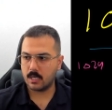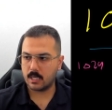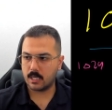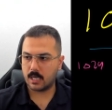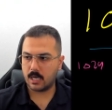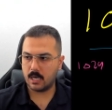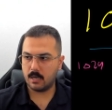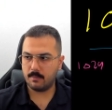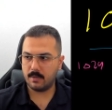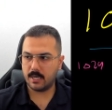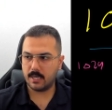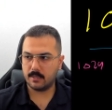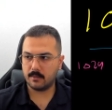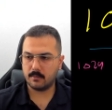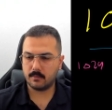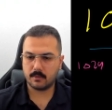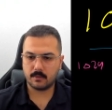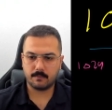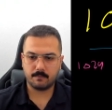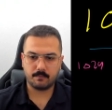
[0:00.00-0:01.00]
come
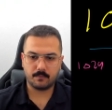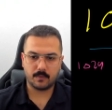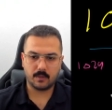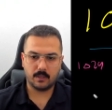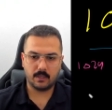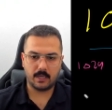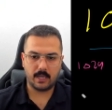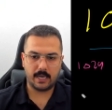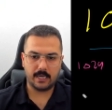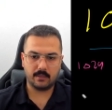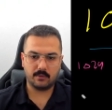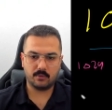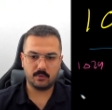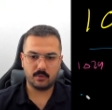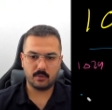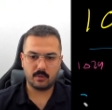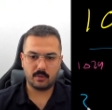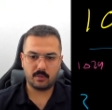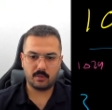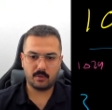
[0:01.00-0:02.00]
and write
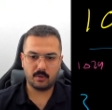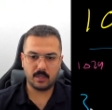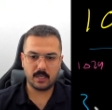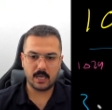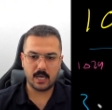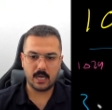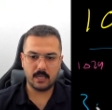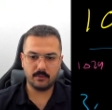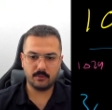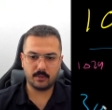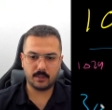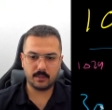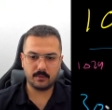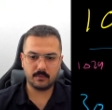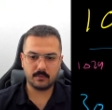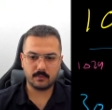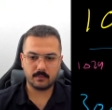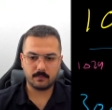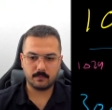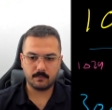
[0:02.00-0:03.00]

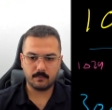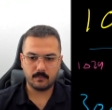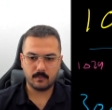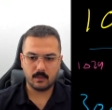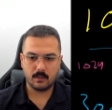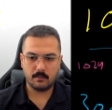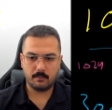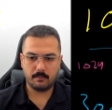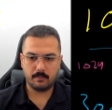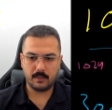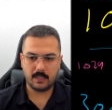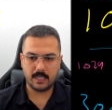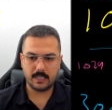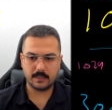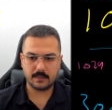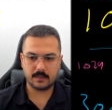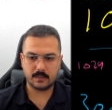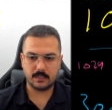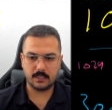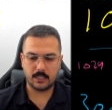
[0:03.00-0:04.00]
300
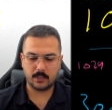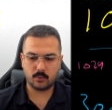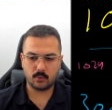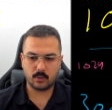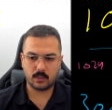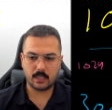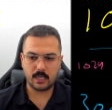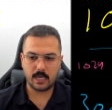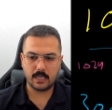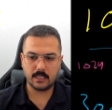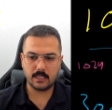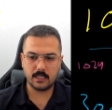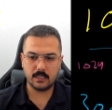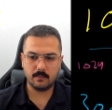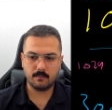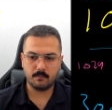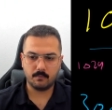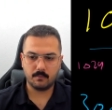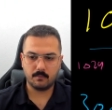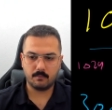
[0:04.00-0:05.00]
plus network
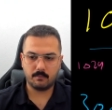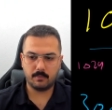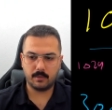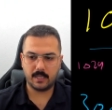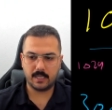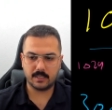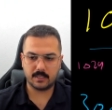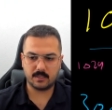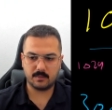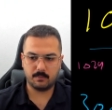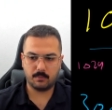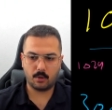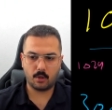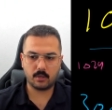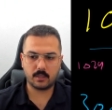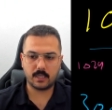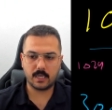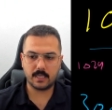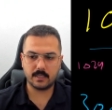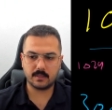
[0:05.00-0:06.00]
ID plus
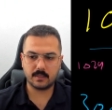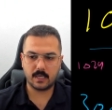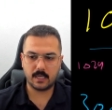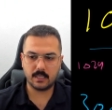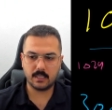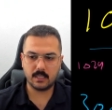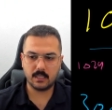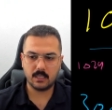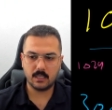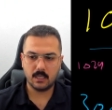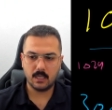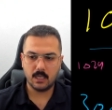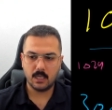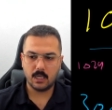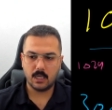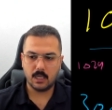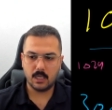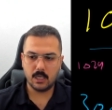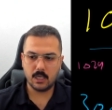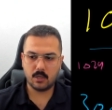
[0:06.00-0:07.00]
broadcast ID
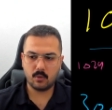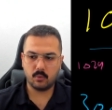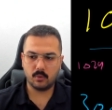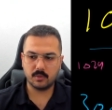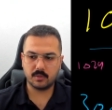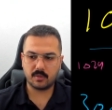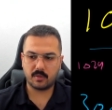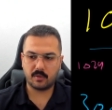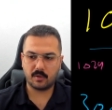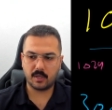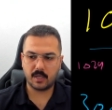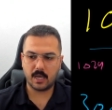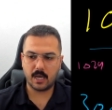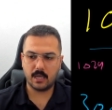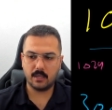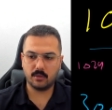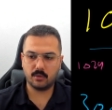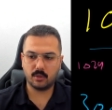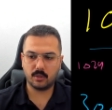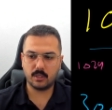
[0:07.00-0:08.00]
equals
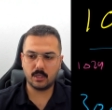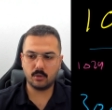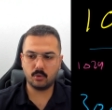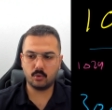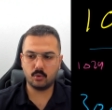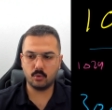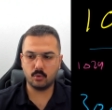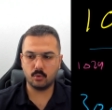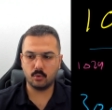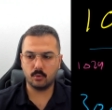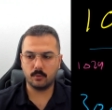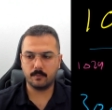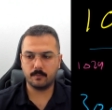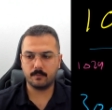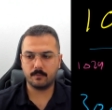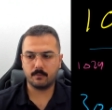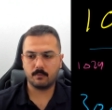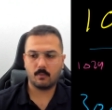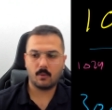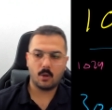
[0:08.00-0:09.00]
302.
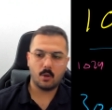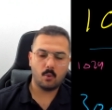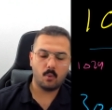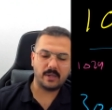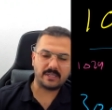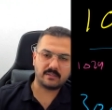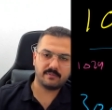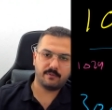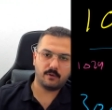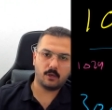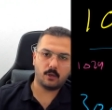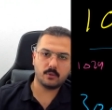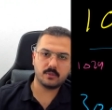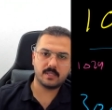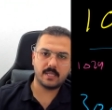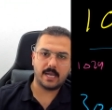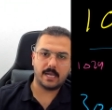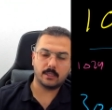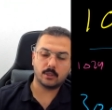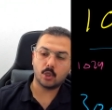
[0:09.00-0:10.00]
What follows
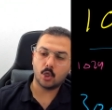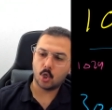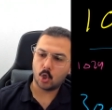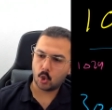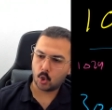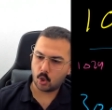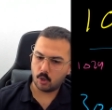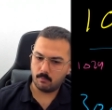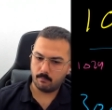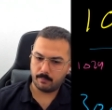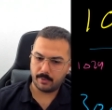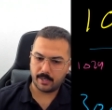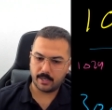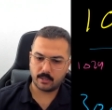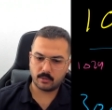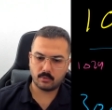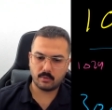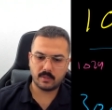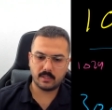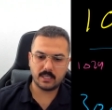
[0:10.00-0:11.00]
that? Compare
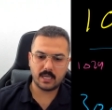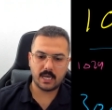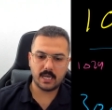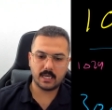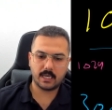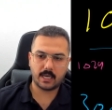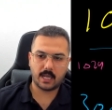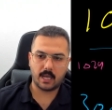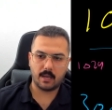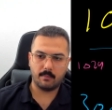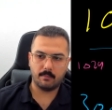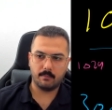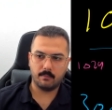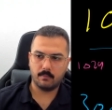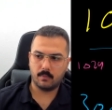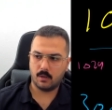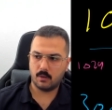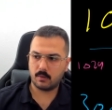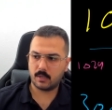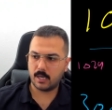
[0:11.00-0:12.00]
it to the diagram.
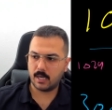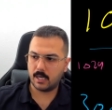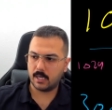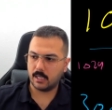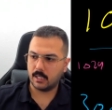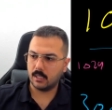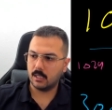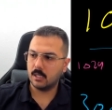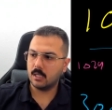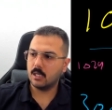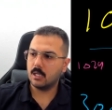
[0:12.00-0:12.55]
Okay,